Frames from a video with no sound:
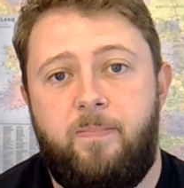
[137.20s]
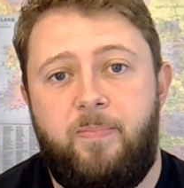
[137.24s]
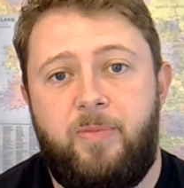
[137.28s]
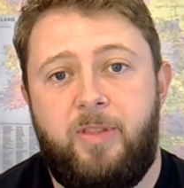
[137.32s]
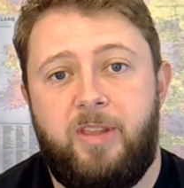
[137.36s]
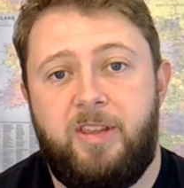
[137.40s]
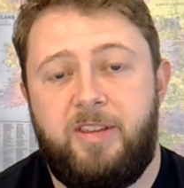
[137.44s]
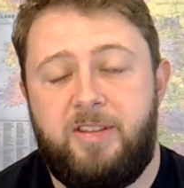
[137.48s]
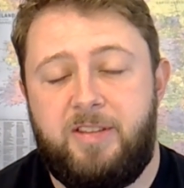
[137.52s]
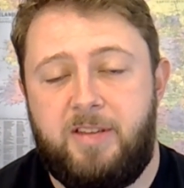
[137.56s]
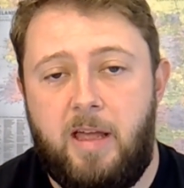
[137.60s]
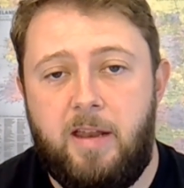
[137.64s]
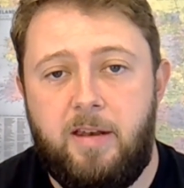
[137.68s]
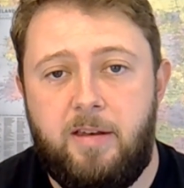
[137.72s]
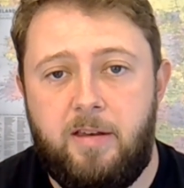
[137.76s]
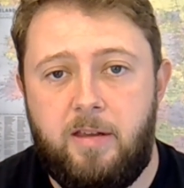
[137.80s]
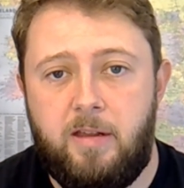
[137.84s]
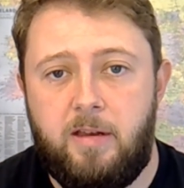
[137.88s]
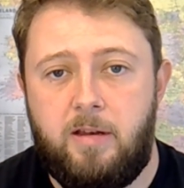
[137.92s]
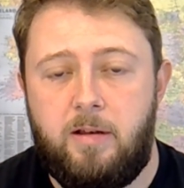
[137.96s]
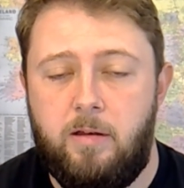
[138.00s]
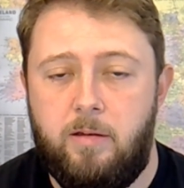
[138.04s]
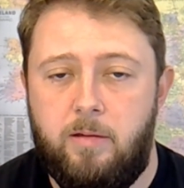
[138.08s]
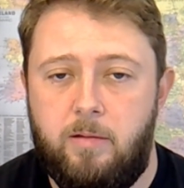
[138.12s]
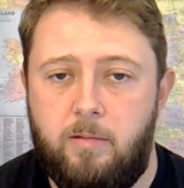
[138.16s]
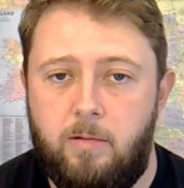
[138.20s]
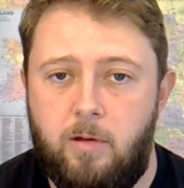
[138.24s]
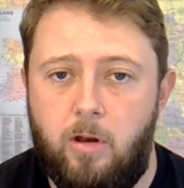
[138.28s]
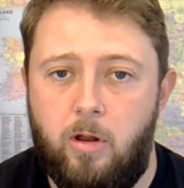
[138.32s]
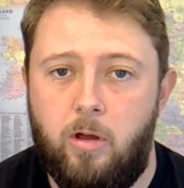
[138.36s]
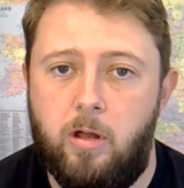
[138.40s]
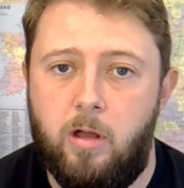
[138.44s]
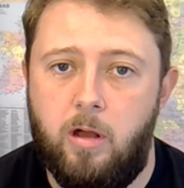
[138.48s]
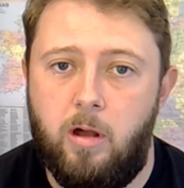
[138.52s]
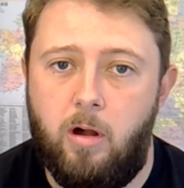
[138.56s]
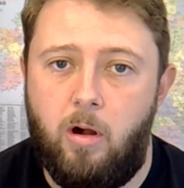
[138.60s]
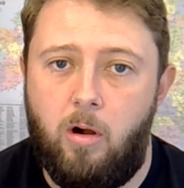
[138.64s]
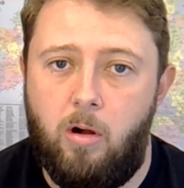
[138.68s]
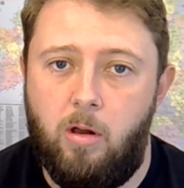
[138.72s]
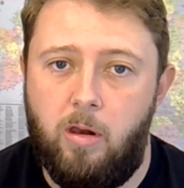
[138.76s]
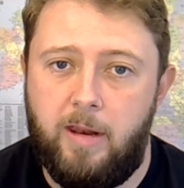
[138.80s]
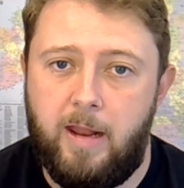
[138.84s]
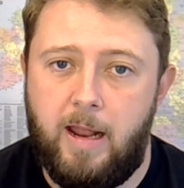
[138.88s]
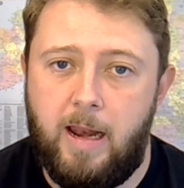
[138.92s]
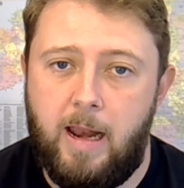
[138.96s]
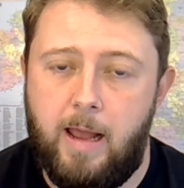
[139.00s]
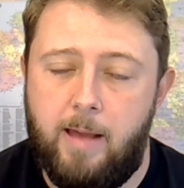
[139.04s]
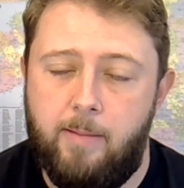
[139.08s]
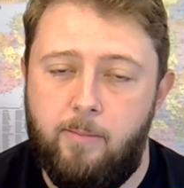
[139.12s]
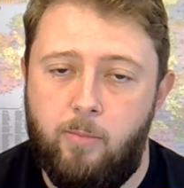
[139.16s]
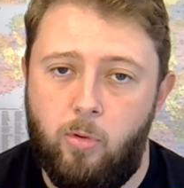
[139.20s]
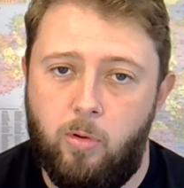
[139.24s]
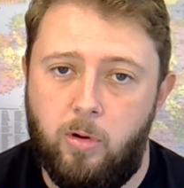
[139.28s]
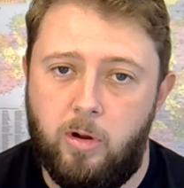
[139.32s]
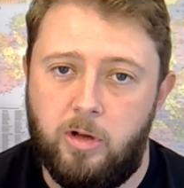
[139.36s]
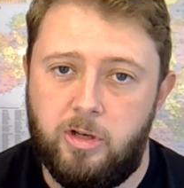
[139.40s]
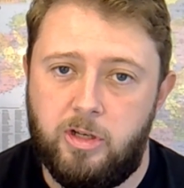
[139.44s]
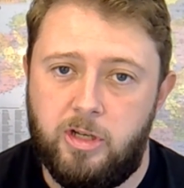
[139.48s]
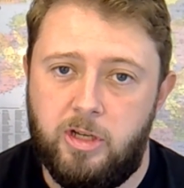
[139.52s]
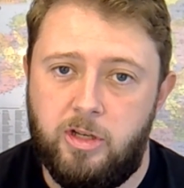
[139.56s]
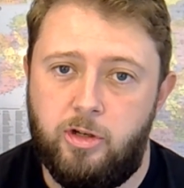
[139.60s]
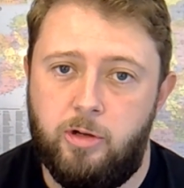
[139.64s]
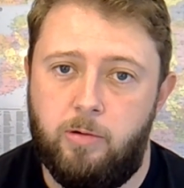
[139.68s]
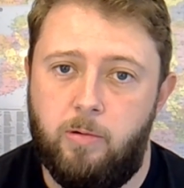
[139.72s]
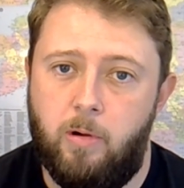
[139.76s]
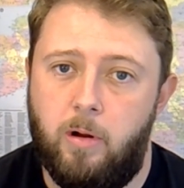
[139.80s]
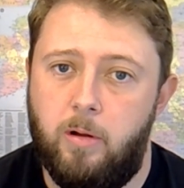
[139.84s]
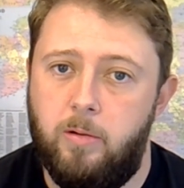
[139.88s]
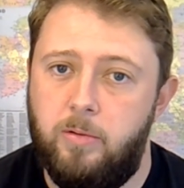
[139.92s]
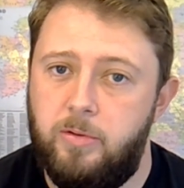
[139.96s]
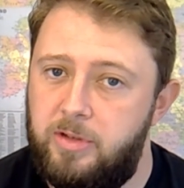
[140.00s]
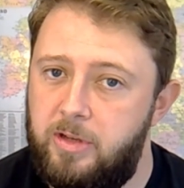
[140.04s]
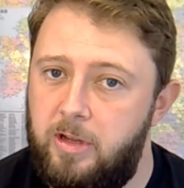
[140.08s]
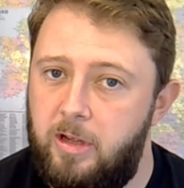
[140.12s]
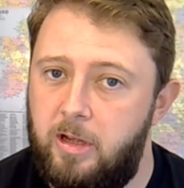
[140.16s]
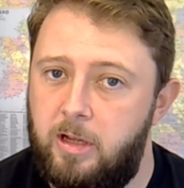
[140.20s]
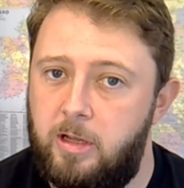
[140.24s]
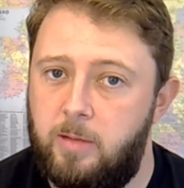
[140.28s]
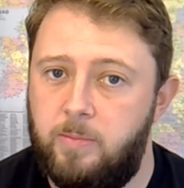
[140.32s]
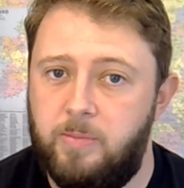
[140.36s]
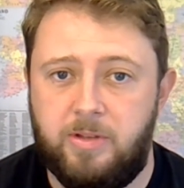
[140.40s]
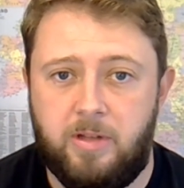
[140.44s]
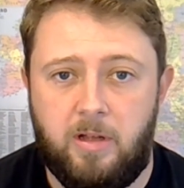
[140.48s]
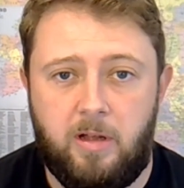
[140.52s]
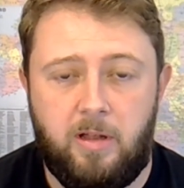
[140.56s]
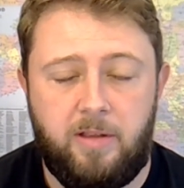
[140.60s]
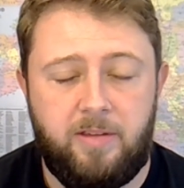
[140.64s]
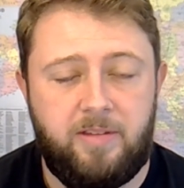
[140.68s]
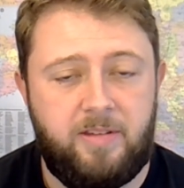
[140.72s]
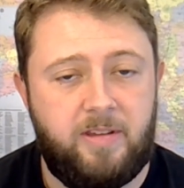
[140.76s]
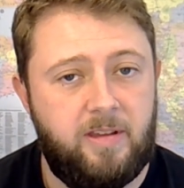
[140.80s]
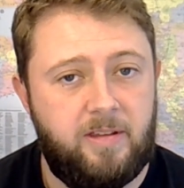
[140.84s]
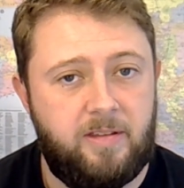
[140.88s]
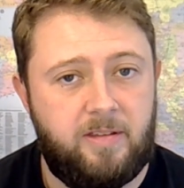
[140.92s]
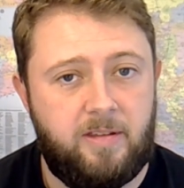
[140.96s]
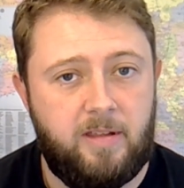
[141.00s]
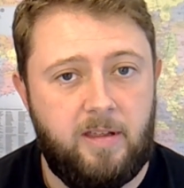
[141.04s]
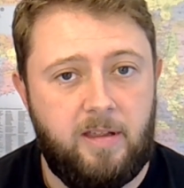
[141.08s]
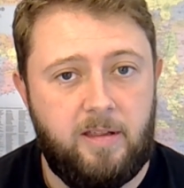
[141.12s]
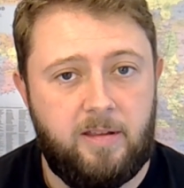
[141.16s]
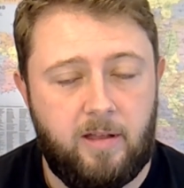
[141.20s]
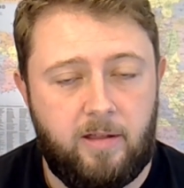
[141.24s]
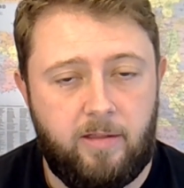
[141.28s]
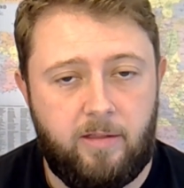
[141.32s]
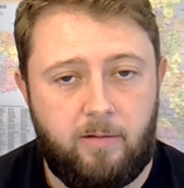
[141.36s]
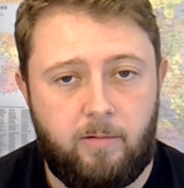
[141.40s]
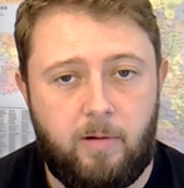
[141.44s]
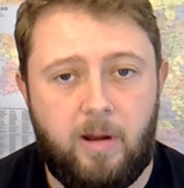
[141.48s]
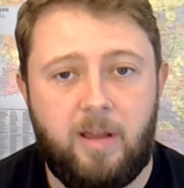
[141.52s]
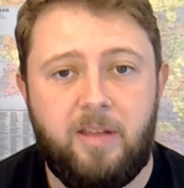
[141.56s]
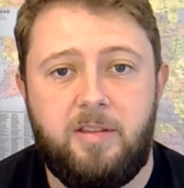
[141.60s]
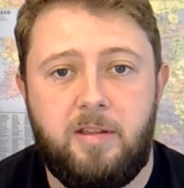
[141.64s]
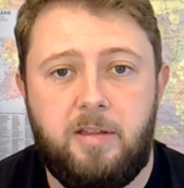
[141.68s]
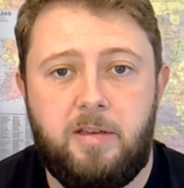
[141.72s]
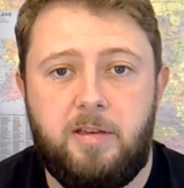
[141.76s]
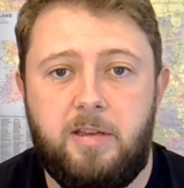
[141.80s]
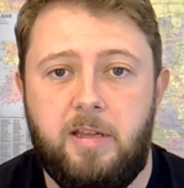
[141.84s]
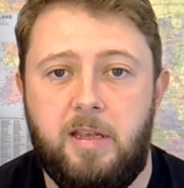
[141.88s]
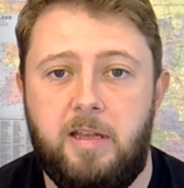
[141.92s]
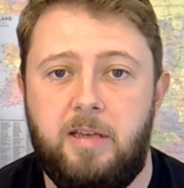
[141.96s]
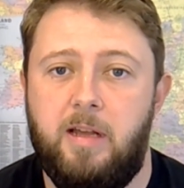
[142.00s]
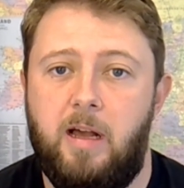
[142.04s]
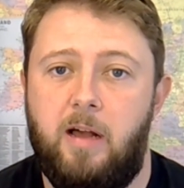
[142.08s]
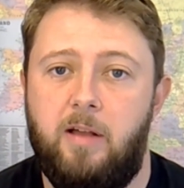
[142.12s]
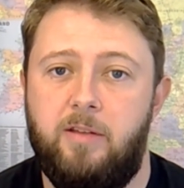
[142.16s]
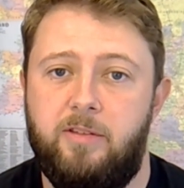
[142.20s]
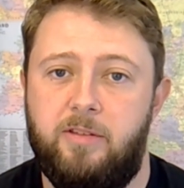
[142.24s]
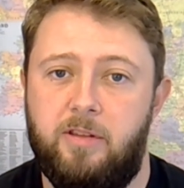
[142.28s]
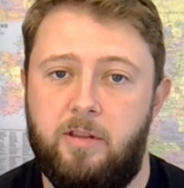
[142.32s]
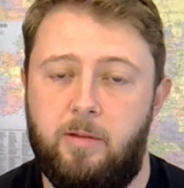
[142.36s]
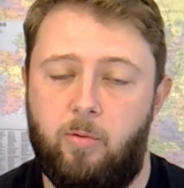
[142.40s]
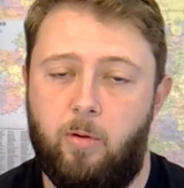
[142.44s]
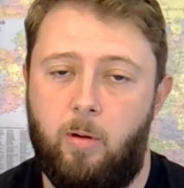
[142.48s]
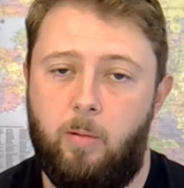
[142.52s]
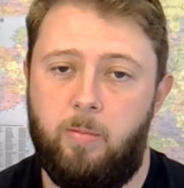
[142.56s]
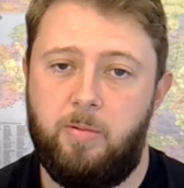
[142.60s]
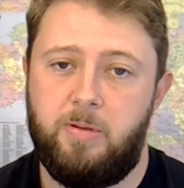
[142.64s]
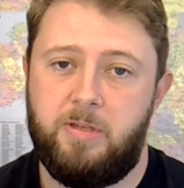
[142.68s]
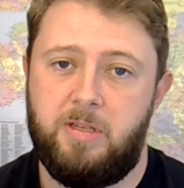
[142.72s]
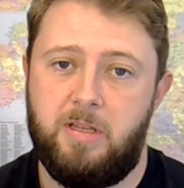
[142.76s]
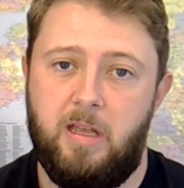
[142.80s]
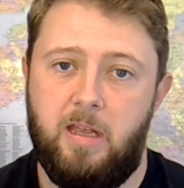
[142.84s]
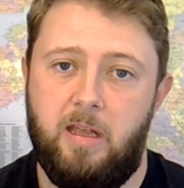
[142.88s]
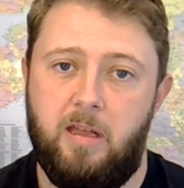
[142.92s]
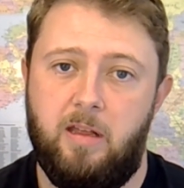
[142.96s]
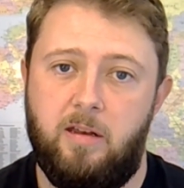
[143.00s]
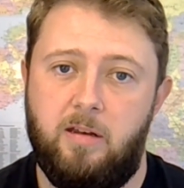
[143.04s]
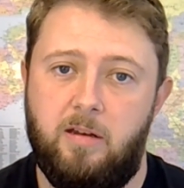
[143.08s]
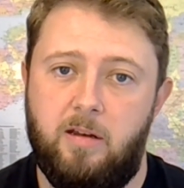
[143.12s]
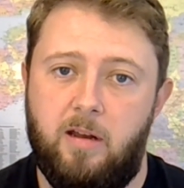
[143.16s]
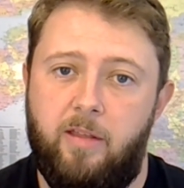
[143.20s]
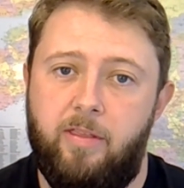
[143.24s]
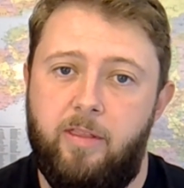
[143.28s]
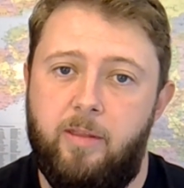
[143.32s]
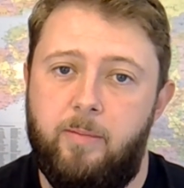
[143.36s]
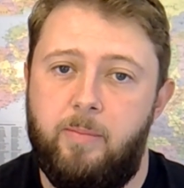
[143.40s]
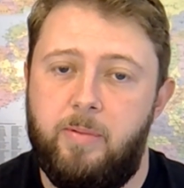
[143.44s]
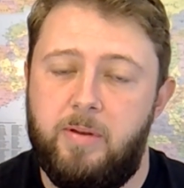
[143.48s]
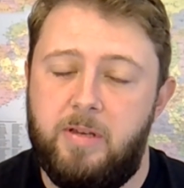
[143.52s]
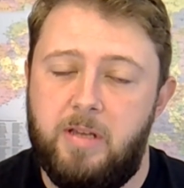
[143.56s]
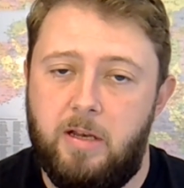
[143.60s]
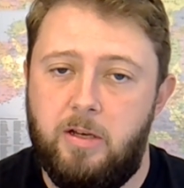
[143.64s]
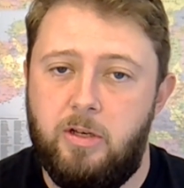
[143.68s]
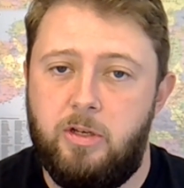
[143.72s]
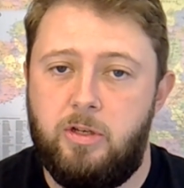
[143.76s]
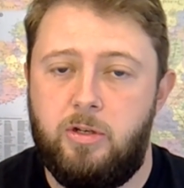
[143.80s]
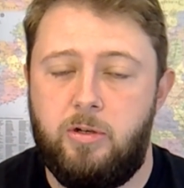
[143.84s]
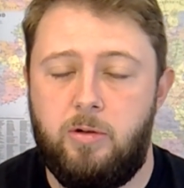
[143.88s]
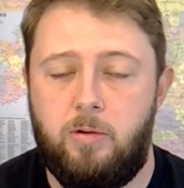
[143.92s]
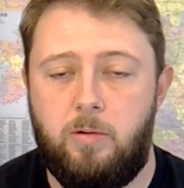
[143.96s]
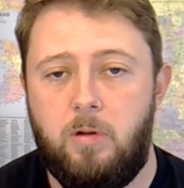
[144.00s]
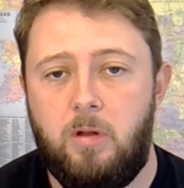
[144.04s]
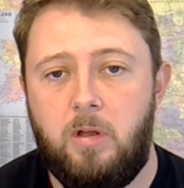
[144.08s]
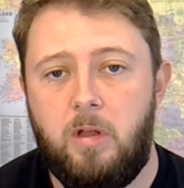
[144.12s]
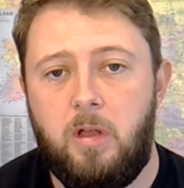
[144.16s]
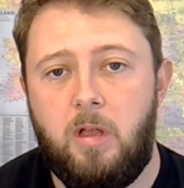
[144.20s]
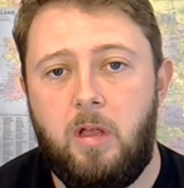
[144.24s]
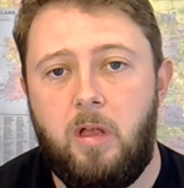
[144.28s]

the standard look at holiday let mortgages, your own circumstances, the rest of the details of the property and the potential,